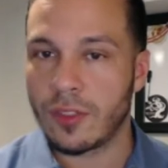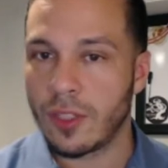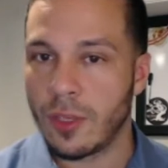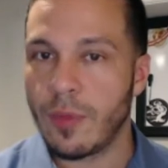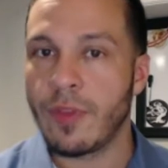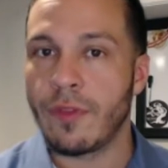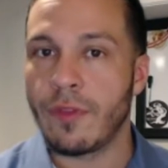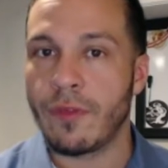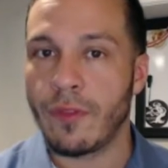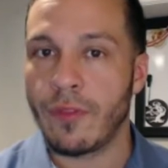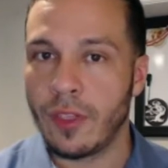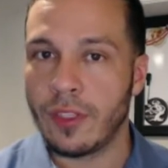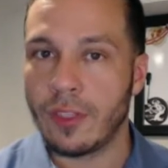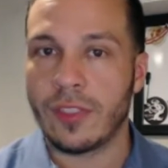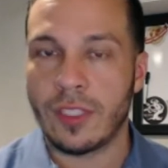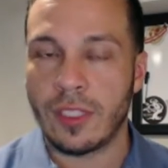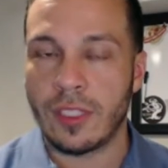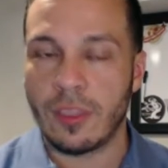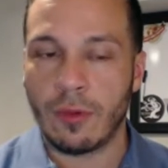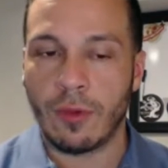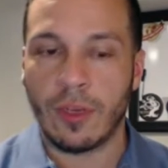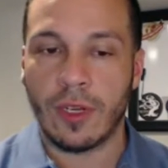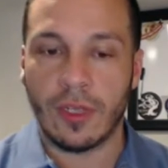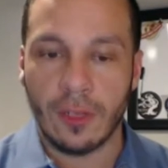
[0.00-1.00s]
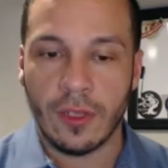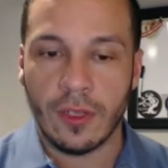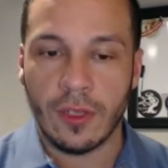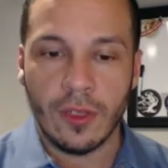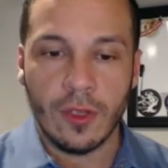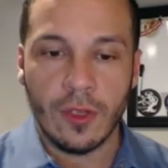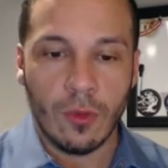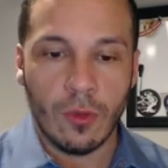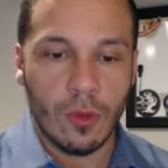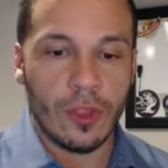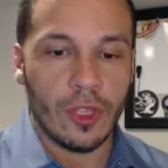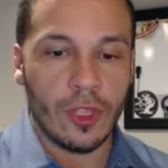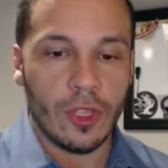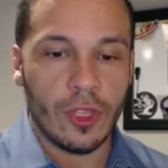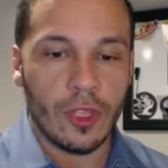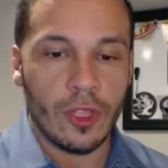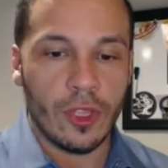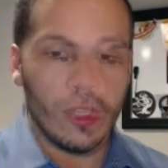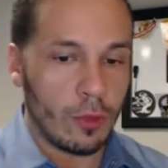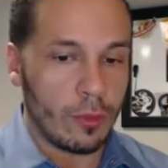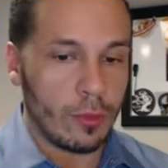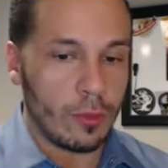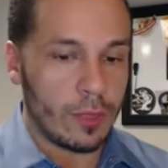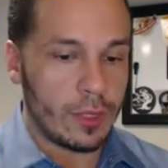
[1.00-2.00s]
going to be fun to see what, what they're going to
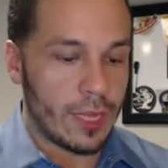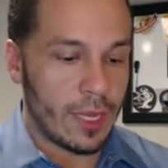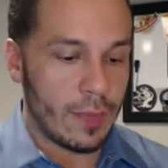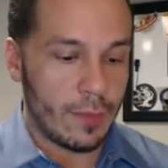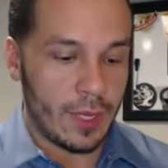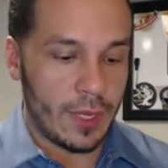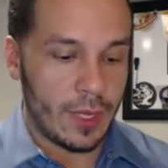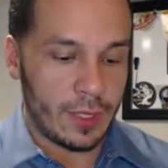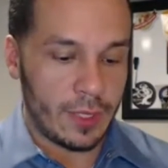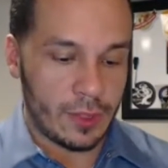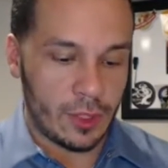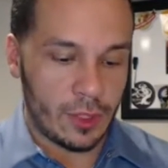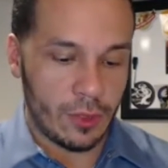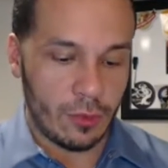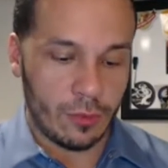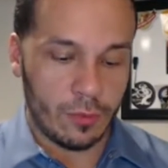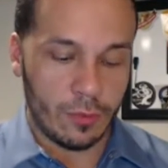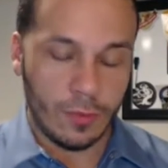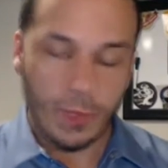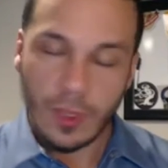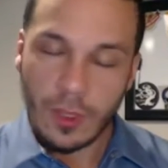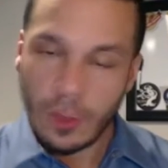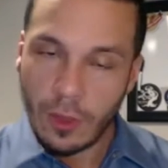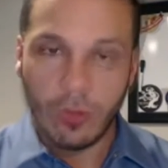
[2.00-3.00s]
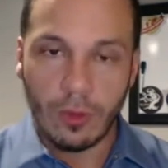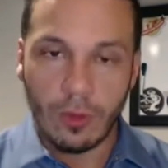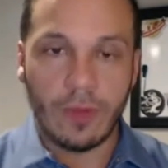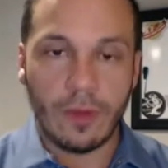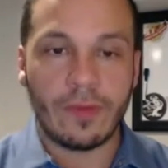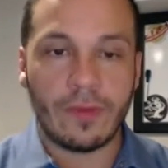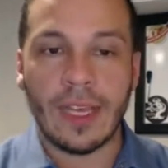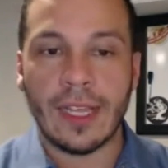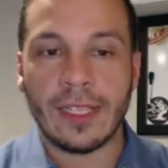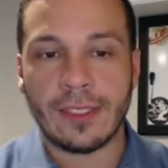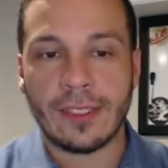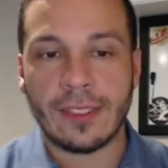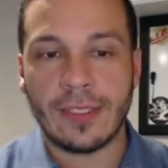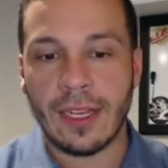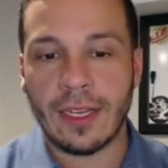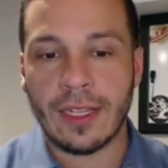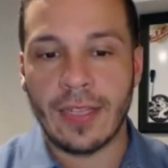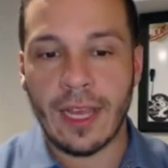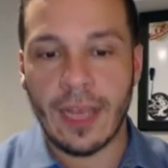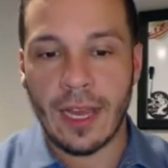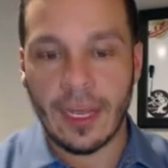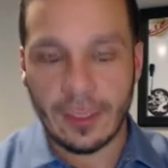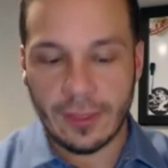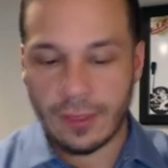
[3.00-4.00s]
be doing with that, man. So with that said,
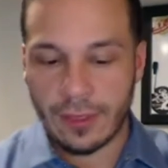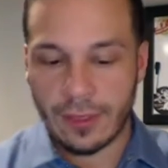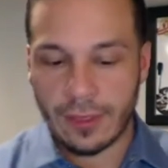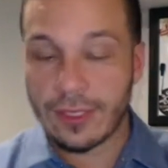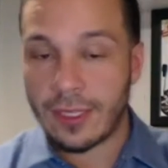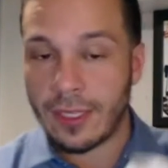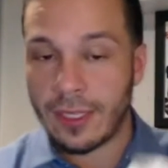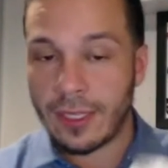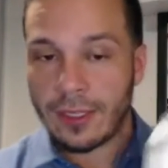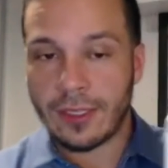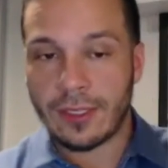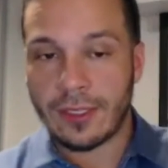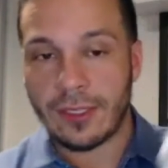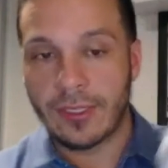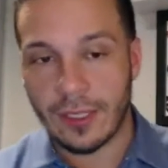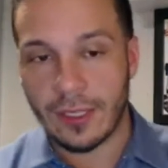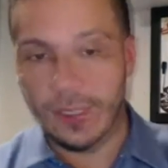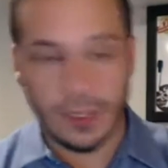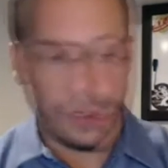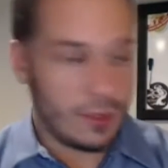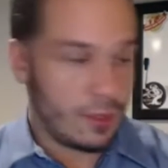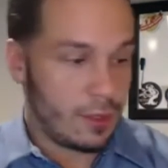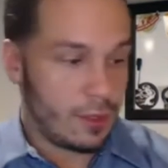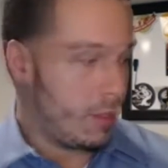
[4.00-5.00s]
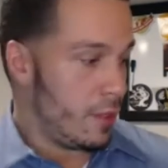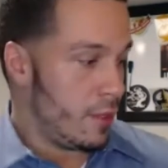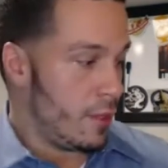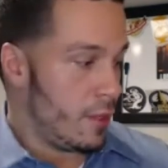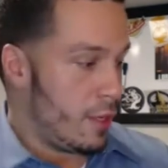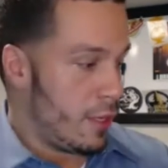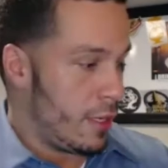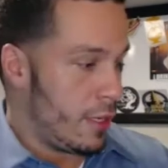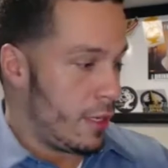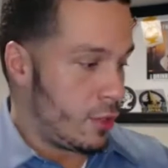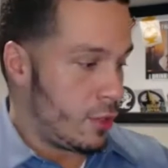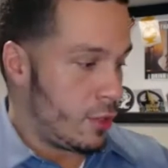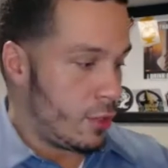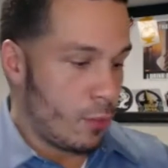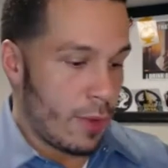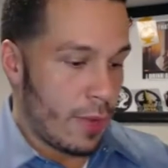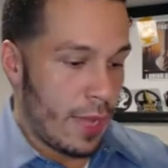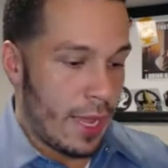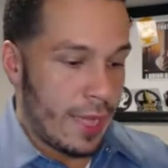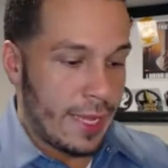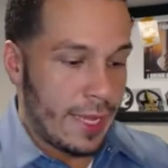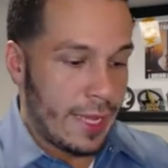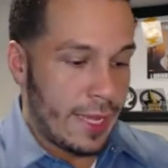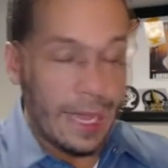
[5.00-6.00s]
guys, let's get this in a, into
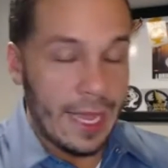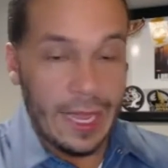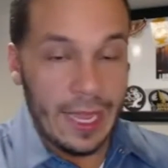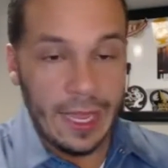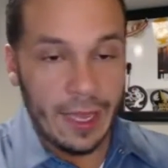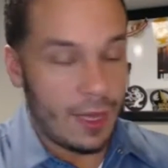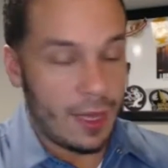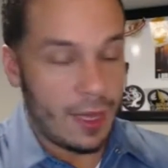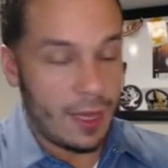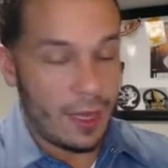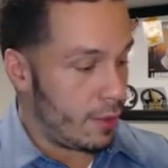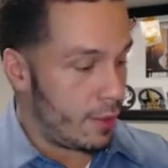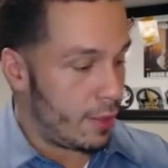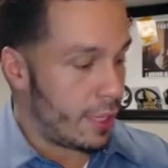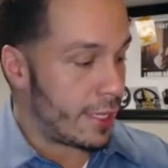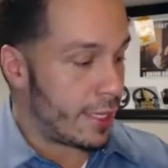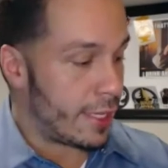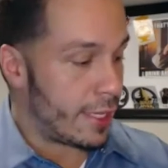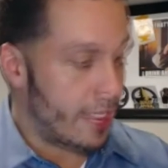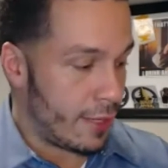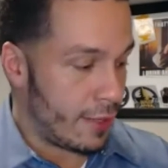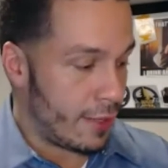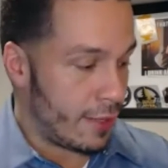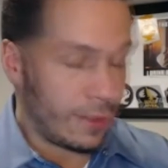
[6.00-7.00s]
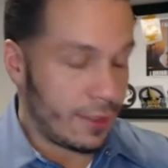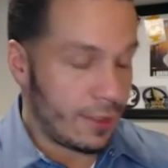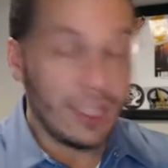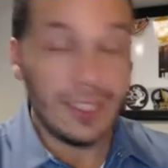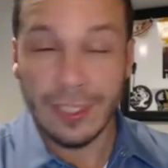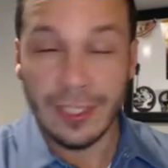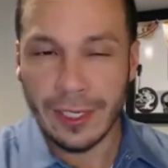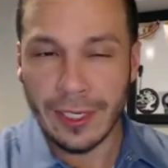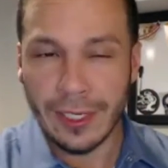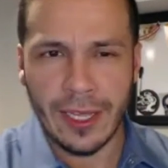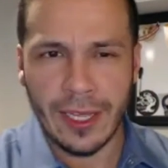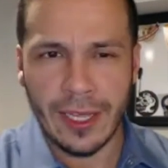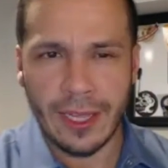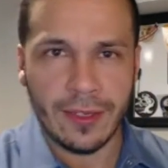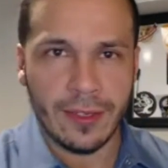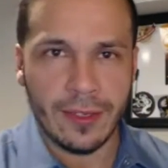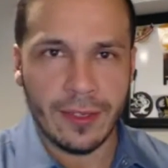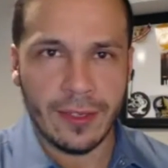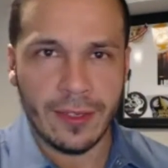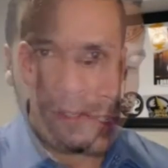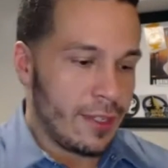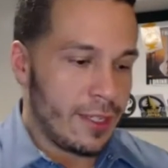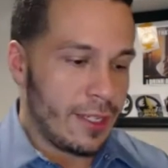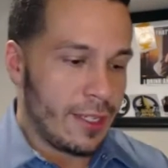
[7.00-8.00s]
a can. Uh, a can. It's in a can.
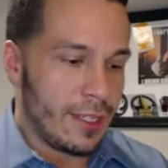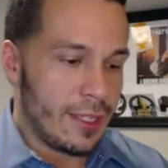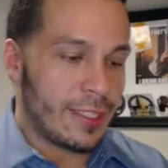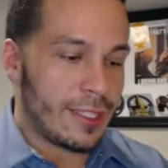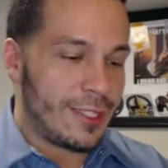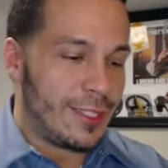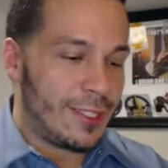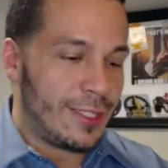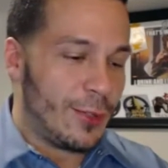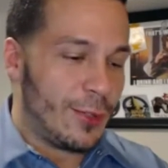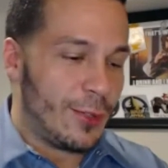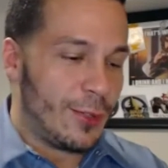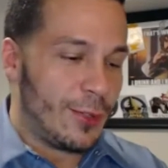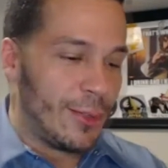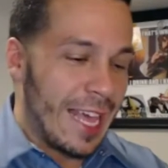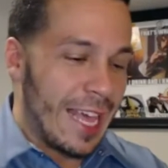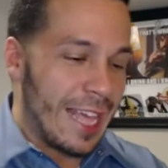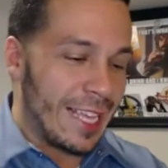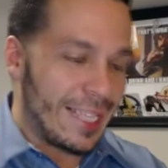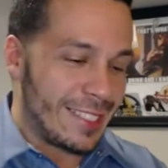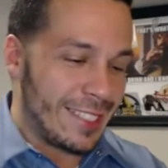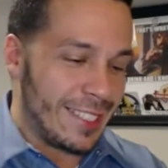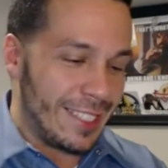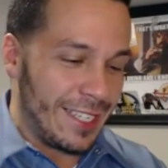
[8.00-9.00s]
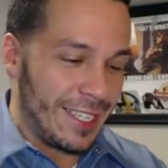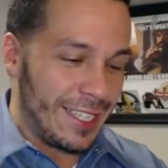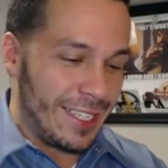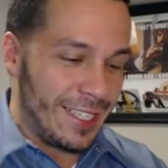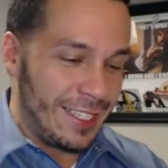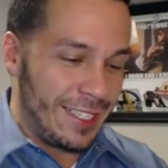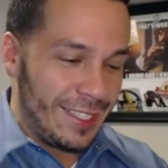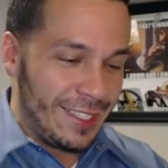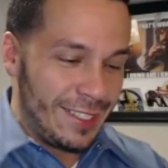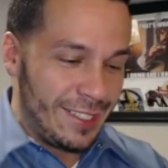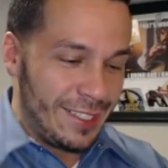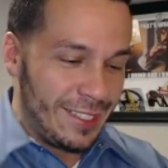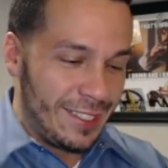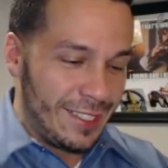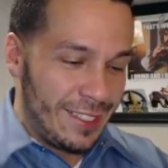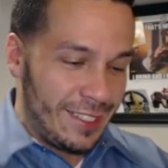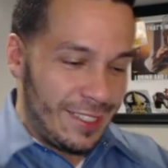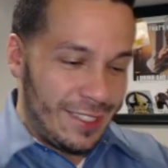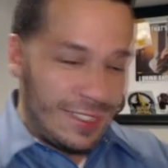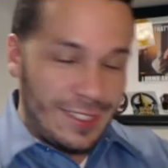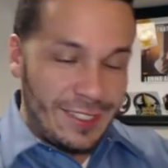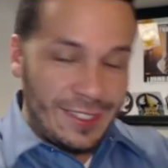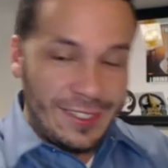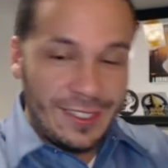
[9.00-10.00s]
Let's get this into a glass and uh,
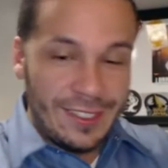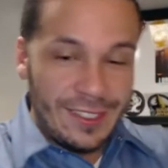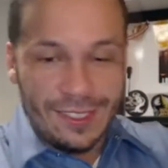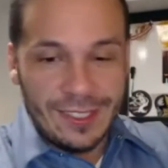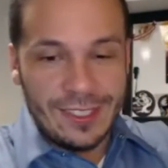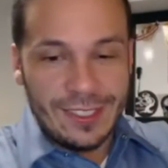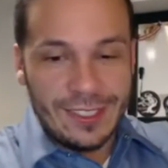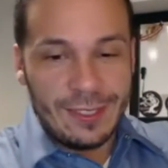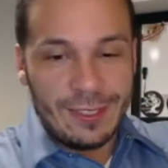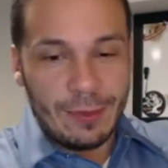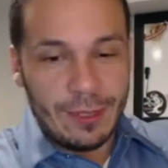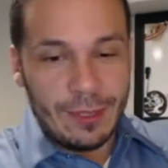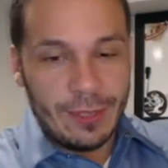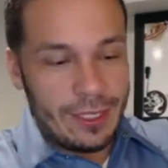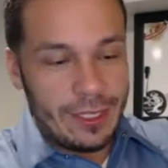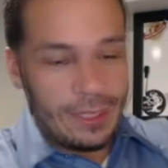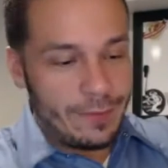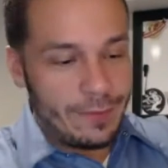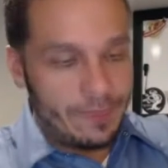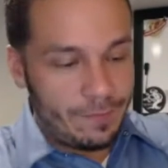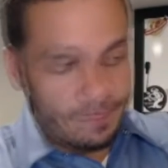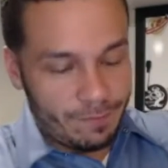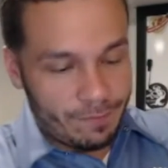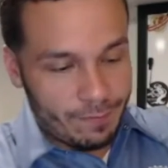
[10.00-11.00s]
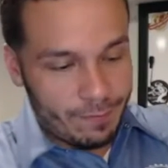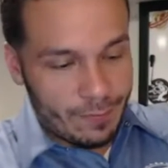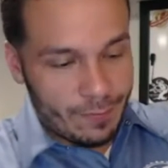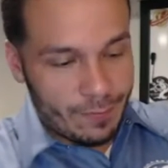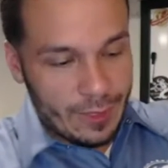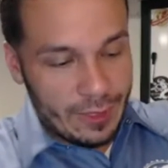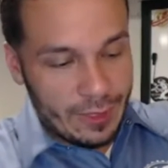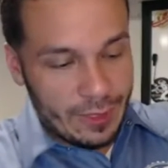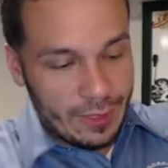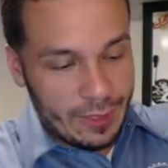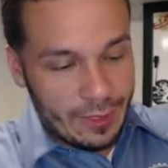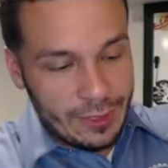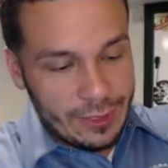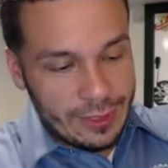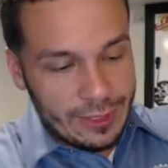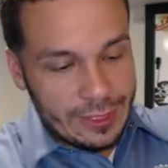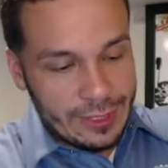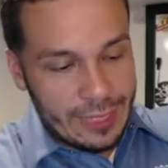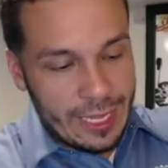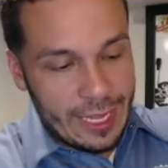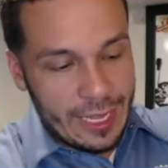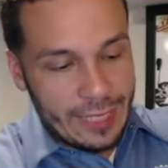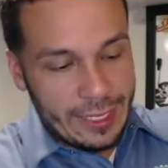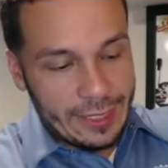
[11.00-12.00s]
see what it looks
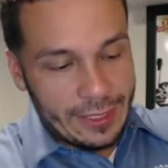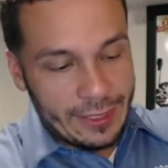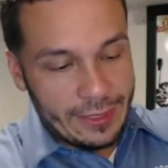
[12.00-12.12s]
like.